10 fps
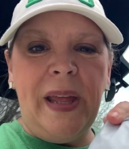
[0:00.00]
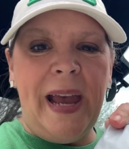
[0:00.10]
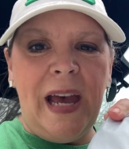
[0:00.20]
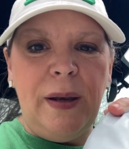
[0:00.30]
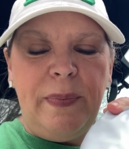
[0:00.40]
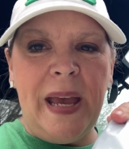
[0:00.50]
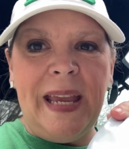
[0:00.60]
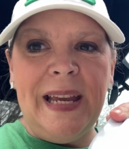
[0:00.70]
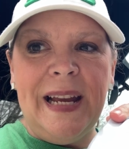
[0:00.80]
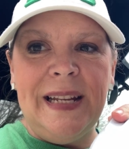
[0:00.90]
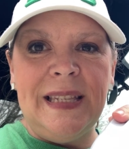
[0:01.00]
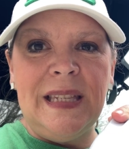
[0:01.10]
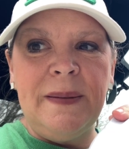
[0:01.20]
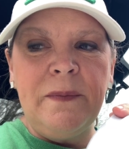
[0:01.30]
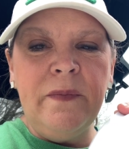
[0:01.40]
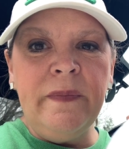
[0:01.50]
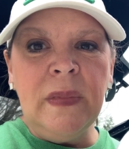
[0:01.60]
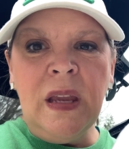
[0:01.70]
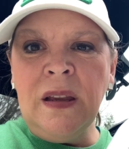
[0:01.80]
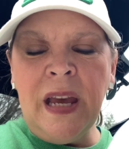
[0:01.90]
plaid pants,
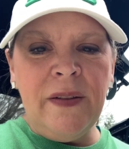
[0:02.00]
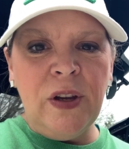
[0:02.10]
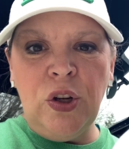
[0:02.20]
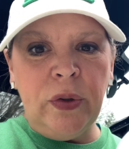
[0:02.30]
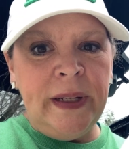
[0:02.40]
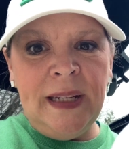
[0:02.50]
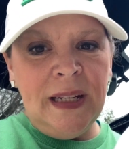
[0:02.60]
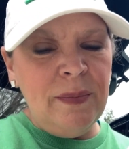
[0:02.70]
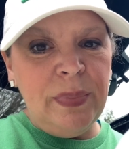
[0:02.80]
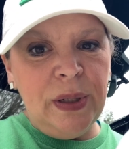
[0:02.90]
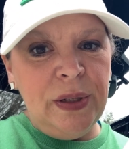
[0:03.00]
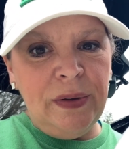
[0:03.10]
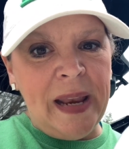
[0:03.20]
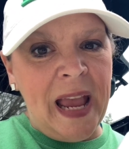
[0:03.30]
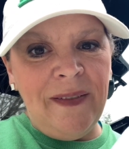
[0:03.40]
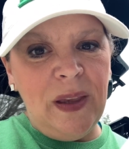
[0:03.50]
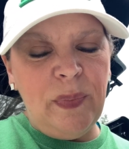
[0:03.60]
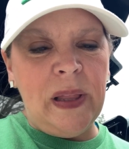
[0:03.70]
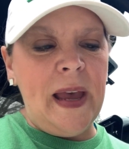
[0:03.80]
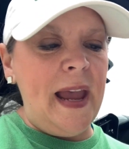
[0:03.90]
kind of a green and blue navy
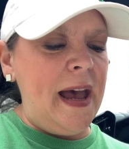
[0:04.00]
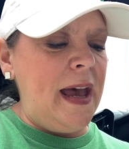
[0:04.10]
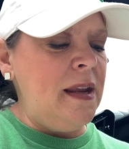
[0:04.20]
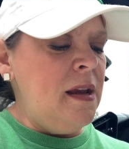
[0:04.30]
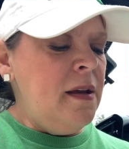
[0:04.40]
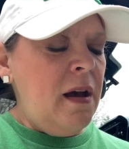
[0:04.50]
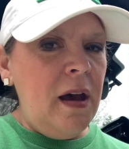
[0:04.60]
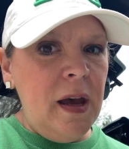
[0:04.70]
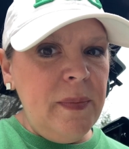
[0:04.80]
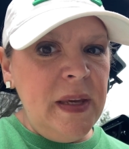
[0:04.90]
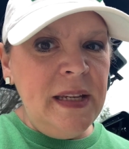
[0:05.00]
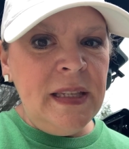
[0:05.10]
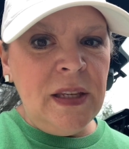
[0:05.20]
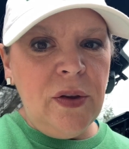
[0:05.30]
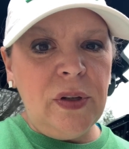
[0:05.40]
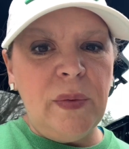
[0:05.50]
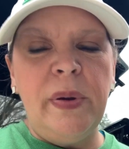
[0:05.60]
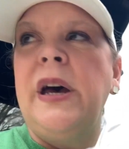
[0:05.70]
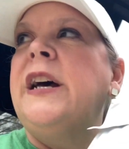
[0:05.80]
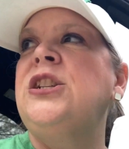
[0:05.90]
plaid. Um, these sold on
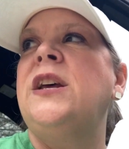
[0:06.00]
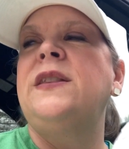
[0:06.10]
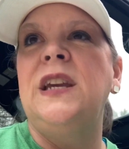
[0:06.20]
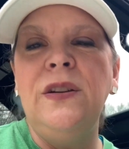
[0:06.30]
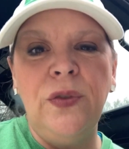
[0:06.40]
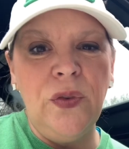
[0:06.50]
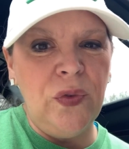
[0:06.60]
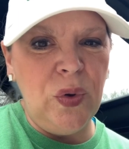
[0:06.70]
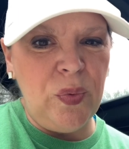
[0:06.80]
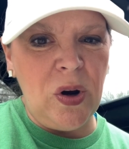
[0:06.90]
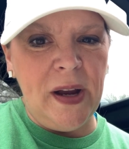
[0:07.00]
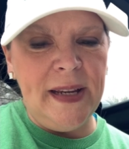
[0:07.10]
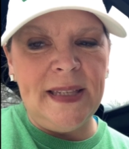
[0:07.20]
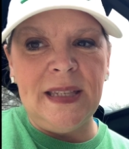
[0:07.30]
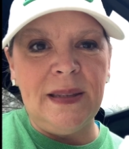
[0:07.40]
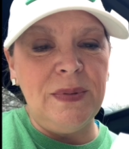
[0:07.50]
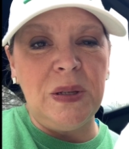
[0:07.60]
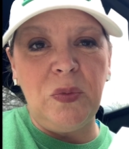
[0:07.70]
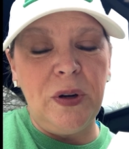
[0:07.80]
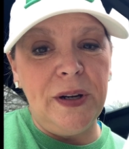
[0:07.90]
Posh, I think, for full price,
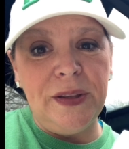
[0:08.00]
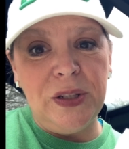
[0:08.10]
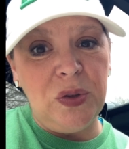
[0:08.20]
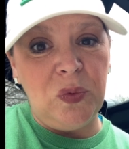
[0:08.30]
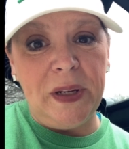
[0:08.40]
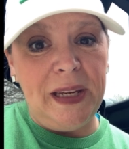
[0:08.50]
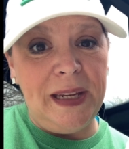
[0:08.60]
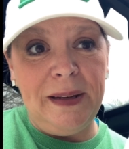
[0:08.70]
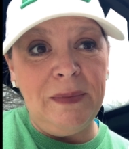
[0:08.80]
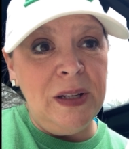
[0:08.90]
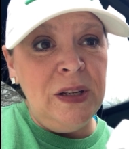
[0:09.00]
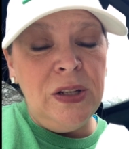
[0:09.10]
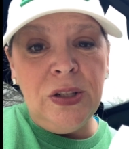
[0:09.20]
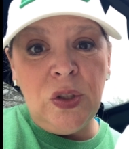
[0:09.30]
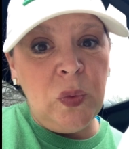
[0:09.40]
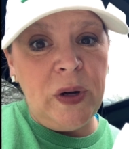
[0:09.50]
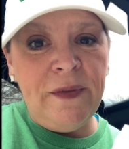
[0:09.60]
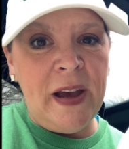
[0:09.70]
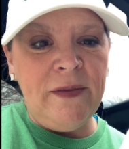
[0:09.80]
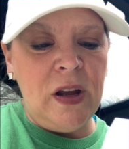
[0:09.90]
somewhere in the 20
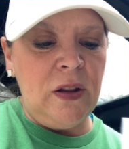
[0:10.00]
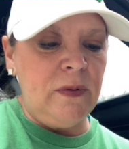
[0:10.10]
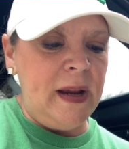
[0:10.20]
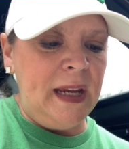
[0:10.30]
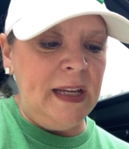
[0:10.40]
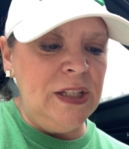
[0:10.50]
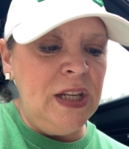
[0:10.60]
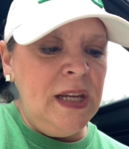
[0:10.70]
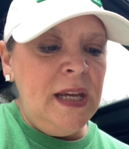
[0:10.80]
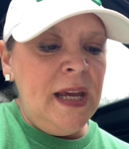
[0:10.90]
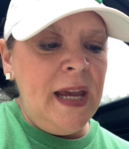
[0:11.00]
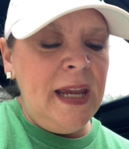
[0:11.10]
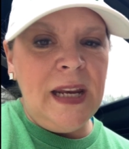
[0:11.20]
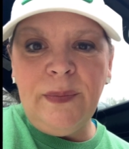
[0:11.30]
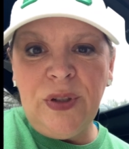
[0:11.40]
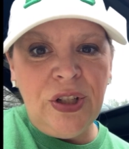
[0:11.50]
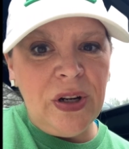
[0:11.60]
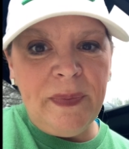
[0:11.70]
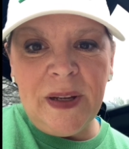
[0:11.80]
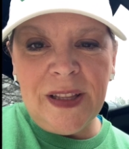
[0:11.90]
$25 range. And I'm
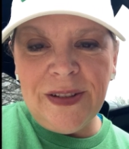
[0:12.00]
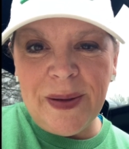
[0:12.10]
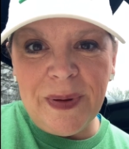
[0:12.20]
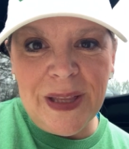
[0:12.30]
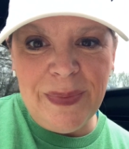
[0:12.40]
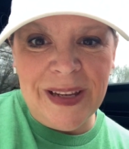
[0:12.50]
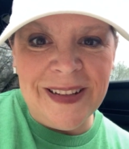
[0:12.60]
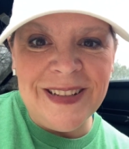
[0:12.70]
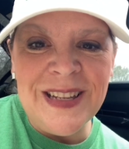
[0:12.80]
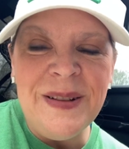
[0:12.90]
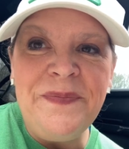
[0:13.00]
sure I picked those up at the bins.